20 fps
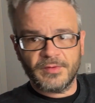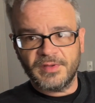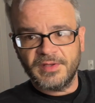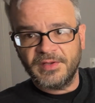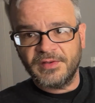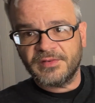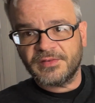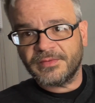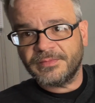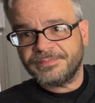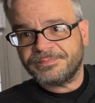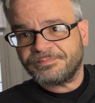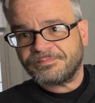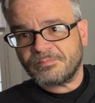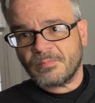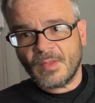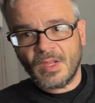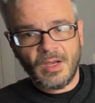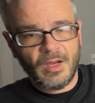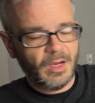these,
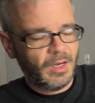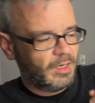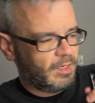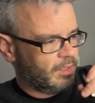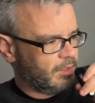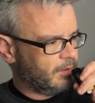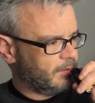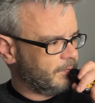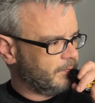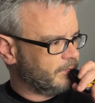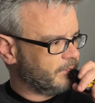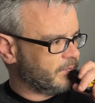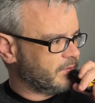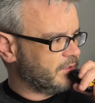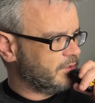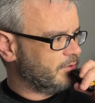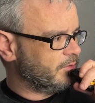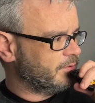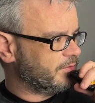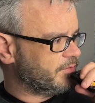
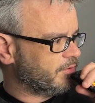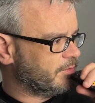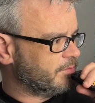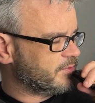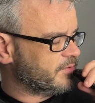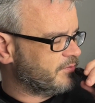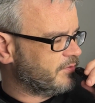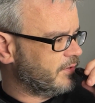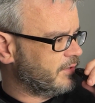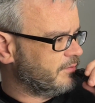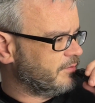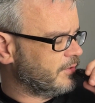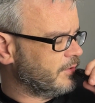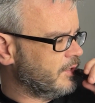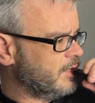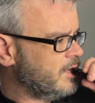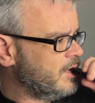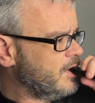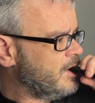you know, in terms of flavor.